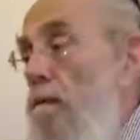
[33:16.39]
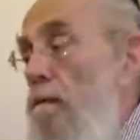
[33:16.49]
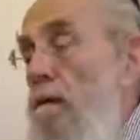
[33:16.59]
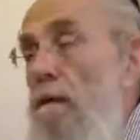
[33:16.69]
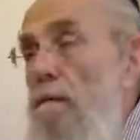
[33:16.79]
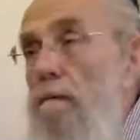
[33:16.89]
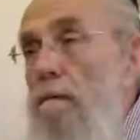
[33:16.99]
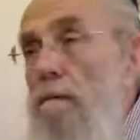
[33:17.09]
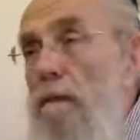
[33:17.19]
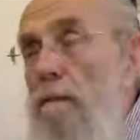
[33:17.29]
No,
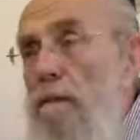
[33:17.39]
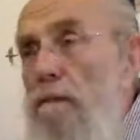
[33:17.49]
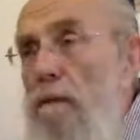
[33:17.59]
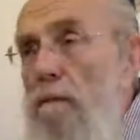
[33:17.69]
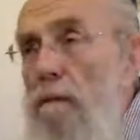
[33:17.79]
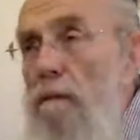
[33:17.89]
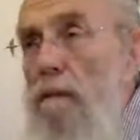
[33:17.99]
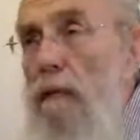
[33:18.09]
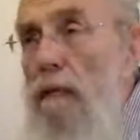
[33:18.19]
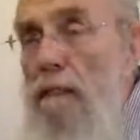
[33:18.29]
what do you mean trouble?
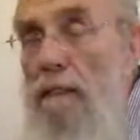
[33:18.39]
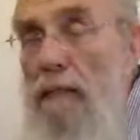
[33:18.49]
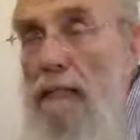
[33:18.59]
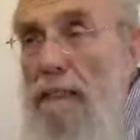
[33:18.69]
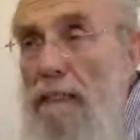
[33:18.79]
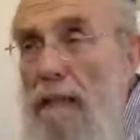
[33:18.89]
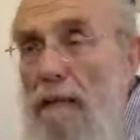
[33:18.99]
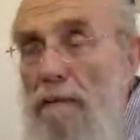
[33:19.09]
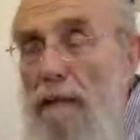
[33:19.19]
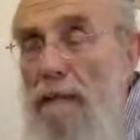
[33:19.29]
Get sit
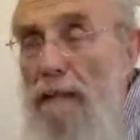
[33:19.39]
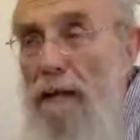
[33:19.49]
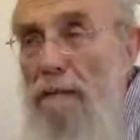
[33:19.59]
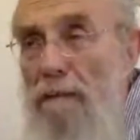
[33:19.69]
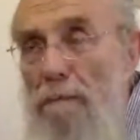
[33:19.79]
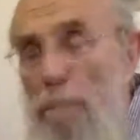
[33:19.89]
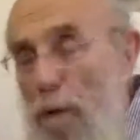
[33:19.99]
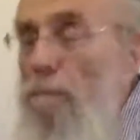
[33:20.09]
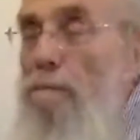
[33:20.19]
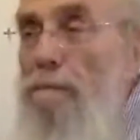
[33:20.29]
down, lie down,
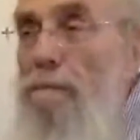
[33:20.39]
boom.